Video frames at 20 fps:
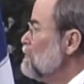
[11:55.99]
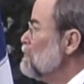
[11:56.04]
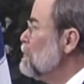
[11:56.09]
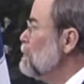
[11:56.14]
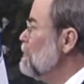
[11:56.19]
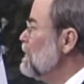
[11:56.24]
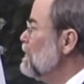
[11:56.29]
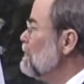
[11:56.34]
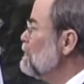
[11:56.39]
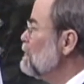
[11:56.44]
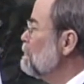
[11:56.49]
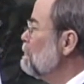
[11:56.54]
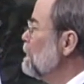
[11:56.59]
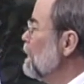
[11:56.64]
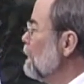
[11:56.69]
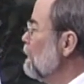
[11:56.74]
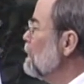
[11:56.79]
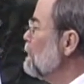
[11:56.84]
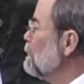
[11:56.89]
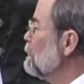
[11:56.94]
to be
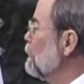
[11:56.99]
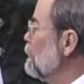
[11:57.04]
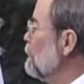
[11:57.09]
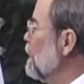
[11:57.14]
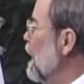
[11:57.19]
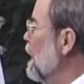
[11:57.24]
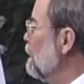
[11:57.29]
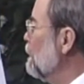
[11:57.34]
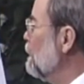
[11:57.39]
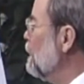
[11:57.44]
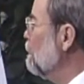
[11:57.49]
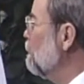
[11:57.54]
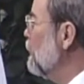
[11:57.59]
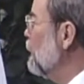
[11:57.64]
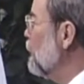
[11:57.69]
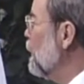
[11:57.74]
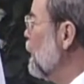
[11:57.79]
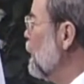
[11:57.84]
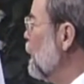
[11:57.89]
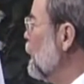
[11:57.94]
spiritual rather than
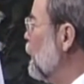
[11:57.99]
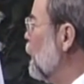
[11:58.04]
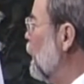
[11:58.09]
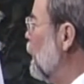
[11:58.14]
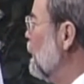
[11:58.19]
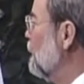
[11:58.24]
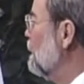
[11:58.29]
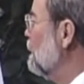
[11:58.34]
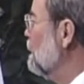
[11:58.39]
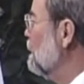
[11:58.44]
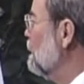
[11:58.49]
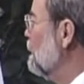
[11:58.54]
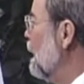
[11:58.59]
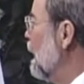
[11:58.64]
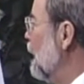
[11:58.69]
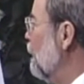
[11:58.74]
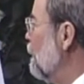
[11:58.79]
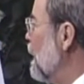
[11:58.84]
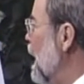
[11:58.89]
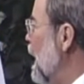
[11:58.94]
political.
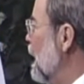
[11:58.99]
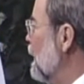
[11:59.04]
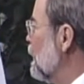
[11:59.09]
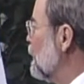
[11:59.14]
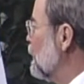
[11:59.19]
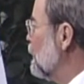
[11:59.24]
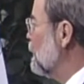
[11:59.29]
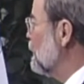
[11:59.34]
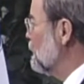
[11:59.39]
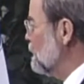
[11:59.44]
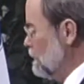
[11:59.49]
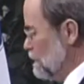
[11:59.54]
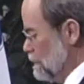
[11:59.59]
How radical.